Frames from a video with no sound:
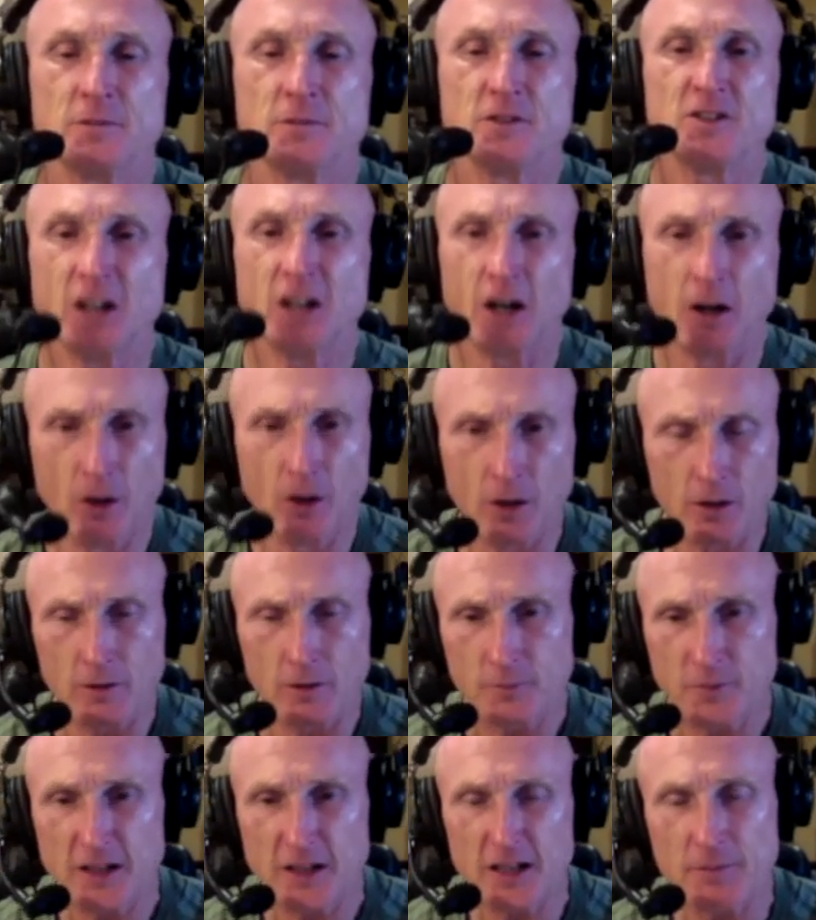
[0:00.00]
dull
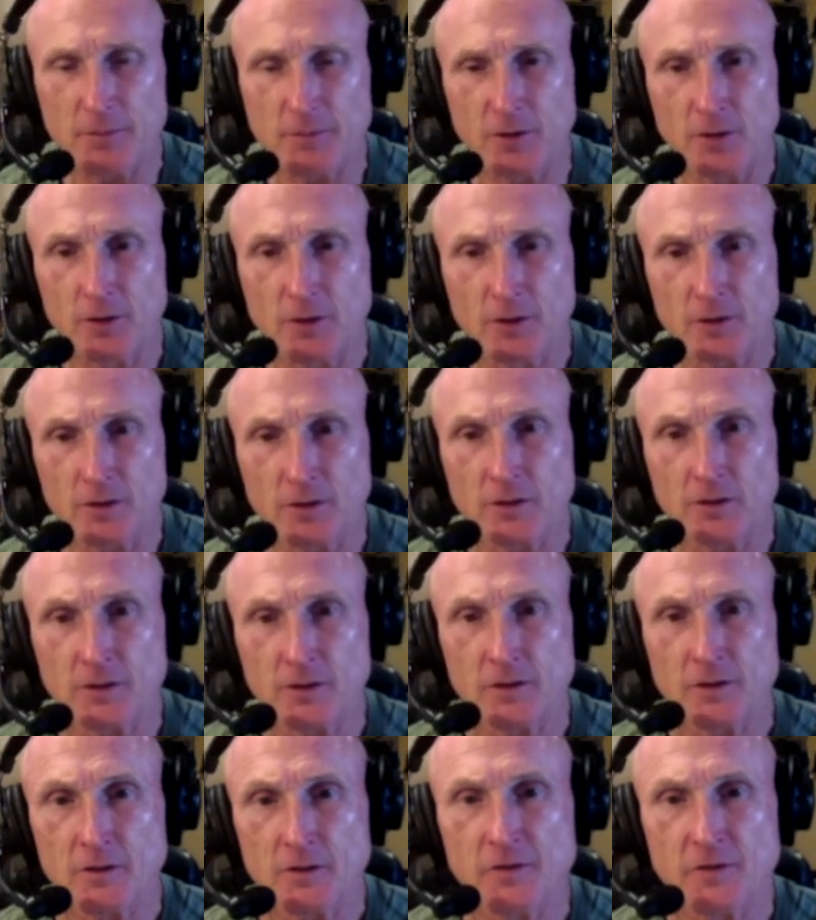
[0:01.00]
people
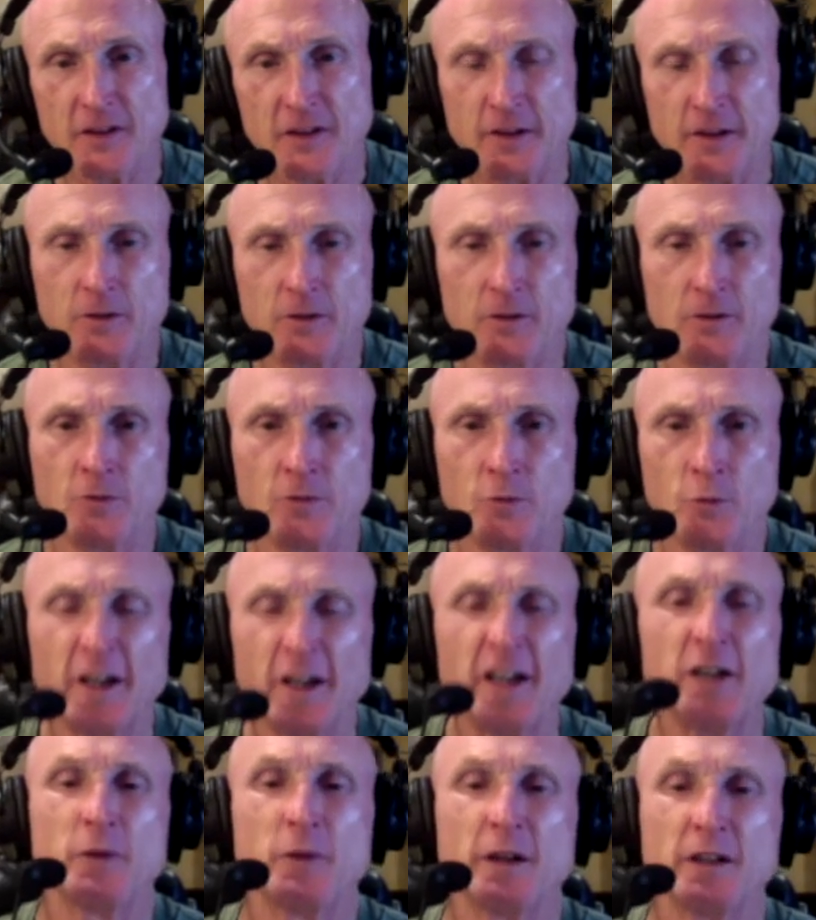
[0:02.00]
that
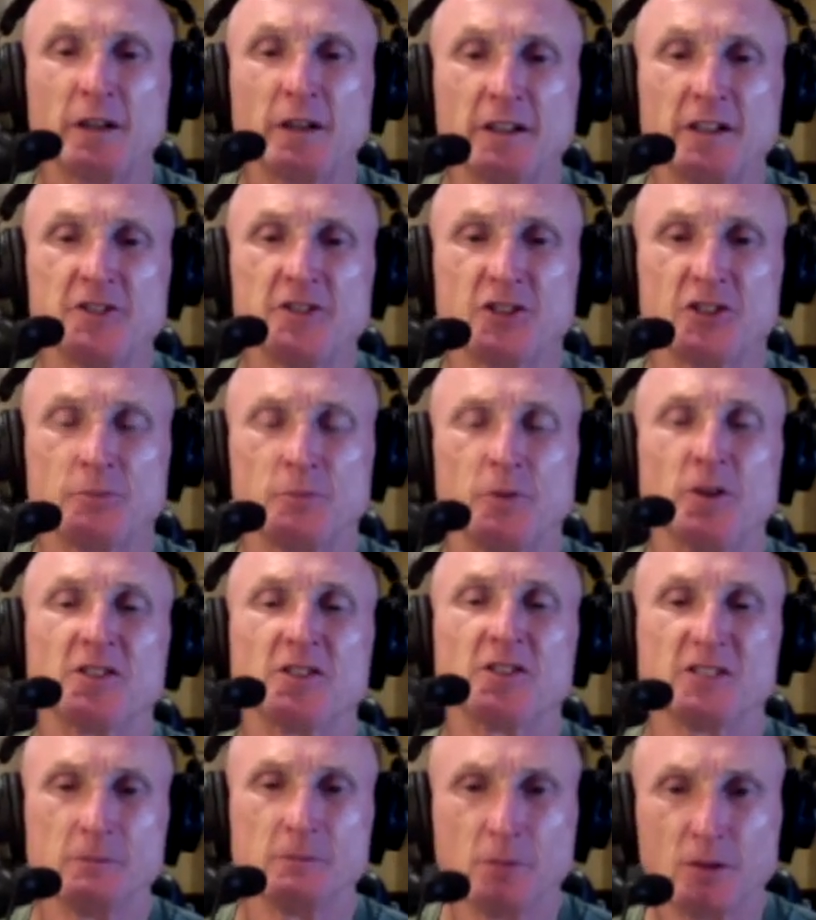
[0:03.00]
read religious
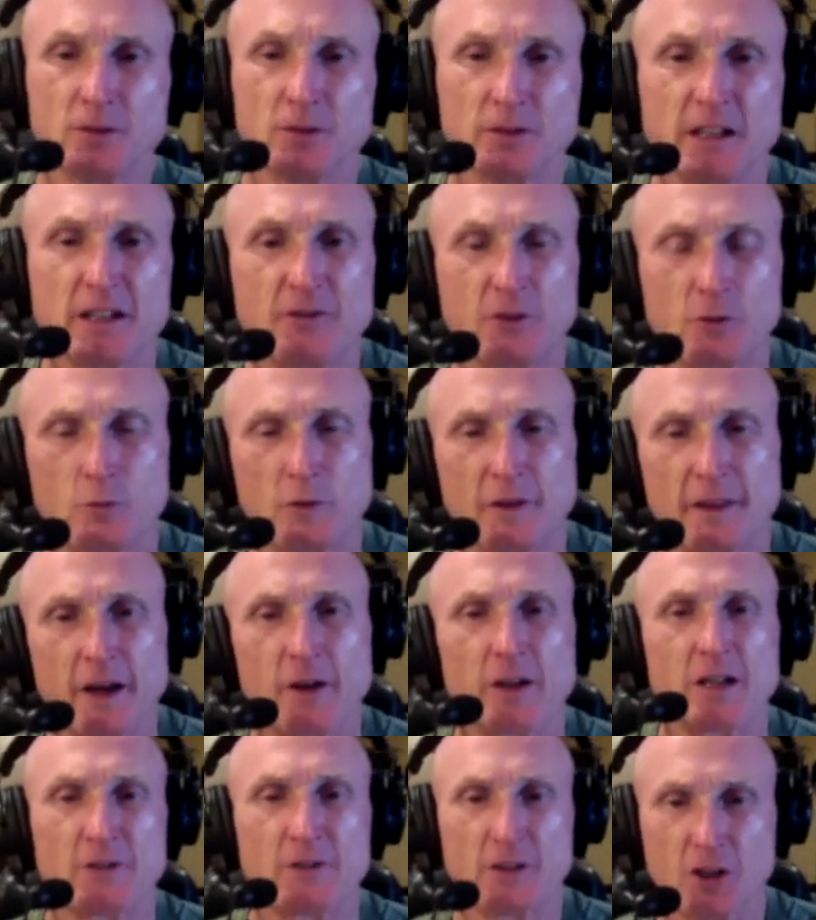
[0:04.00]
books and believe them without
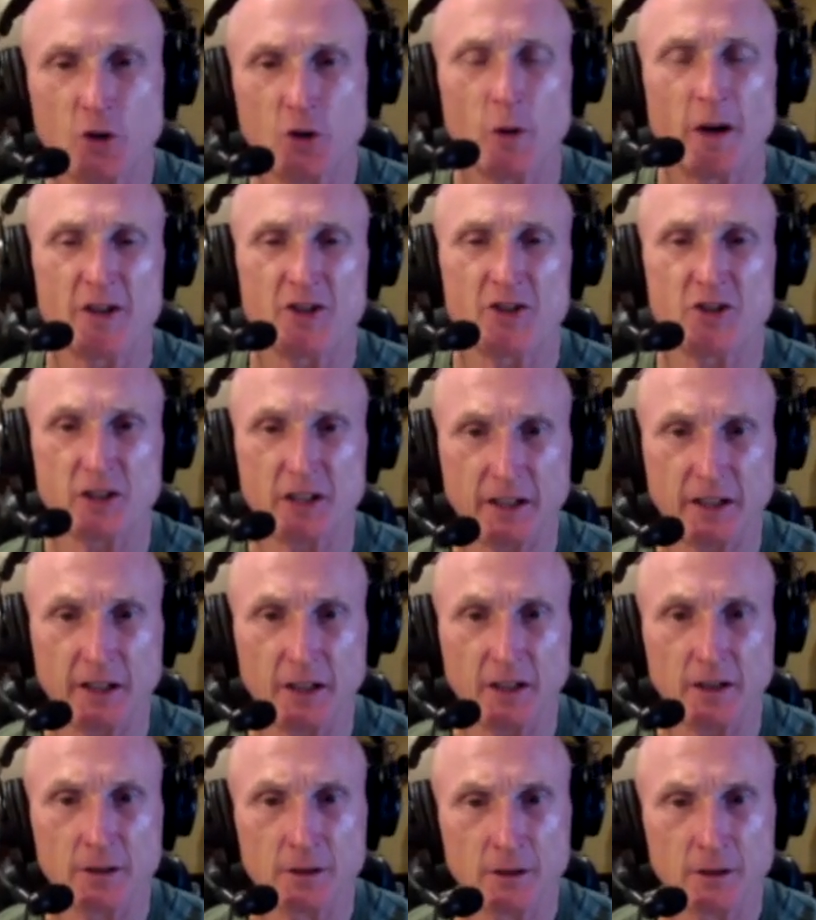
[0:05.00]
even questioning it,
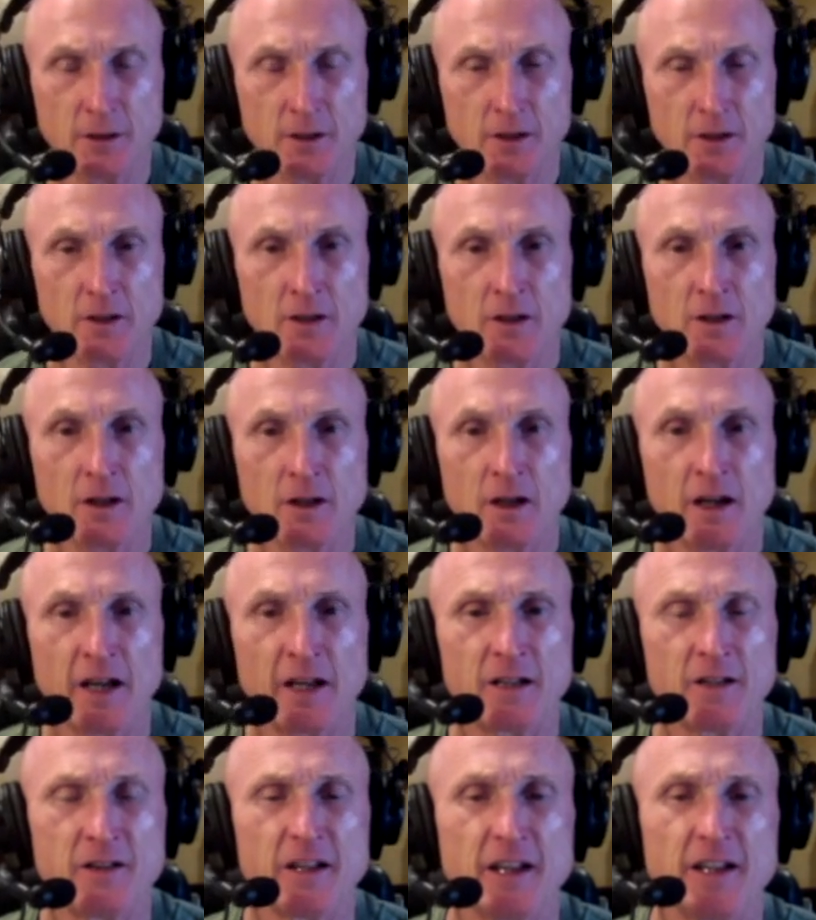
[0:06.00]

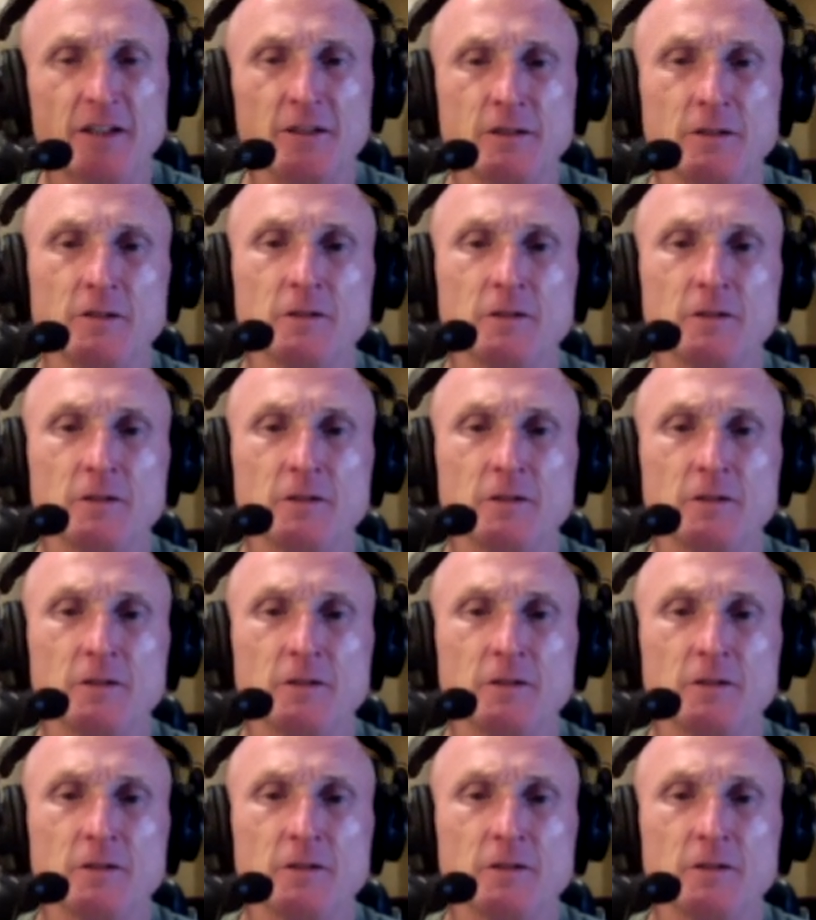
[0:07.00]
and then